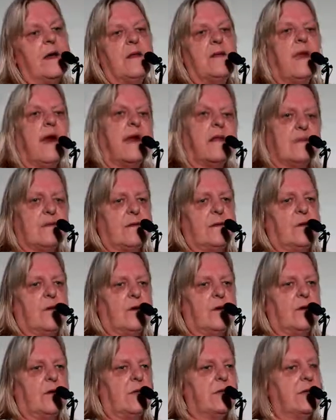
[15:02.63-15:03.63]
That's
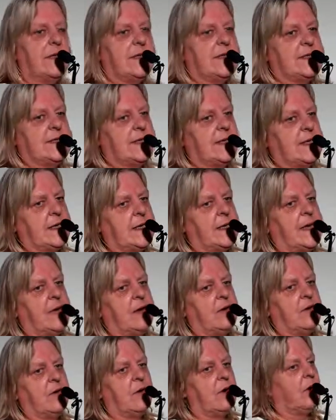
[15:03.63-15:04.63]
not holistic
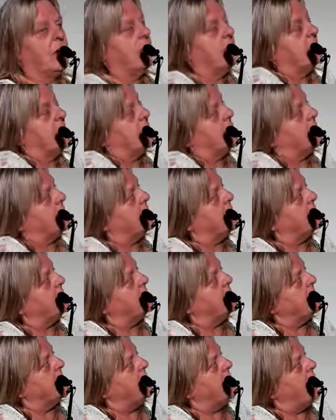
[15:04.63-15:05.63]
care either,
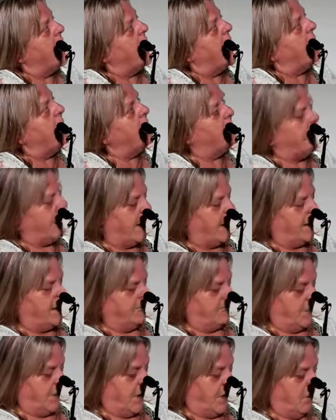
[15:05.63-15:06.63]
yep. And a part
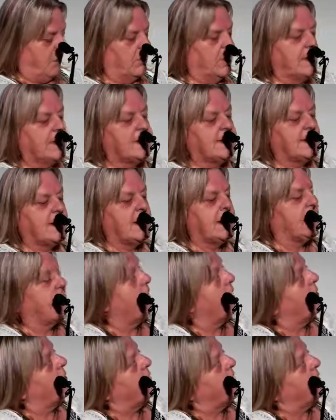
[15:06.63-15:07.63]
of the holistic
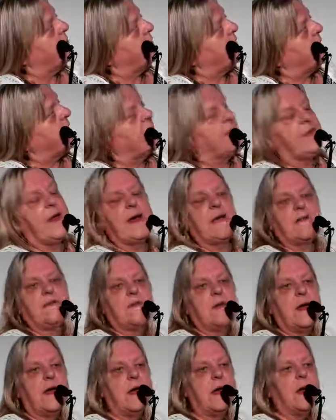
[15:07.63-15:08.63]
care, I think, that's
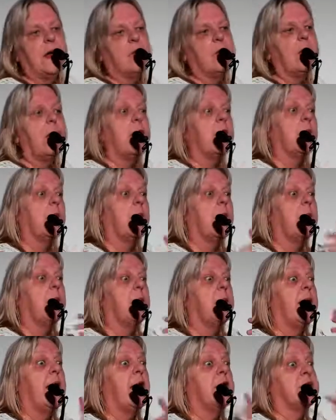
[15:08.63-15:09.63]
the area where
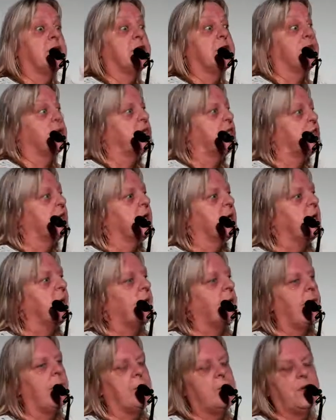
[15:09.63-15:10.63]
we actually do the
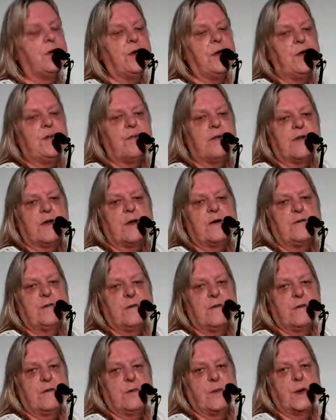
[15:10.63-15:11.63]
collaborative stuff
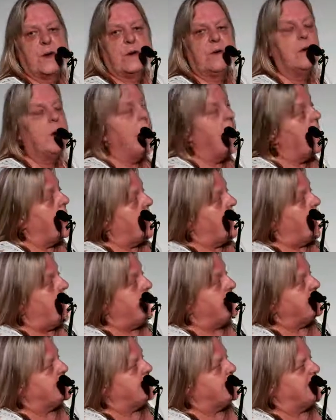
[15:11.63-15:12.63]
as well,
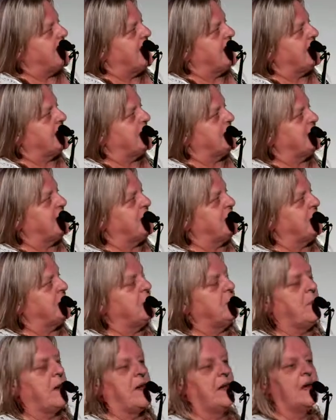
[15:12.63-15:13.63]
and shared
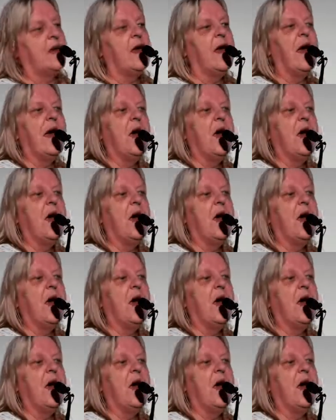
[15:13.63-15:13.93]
decision making.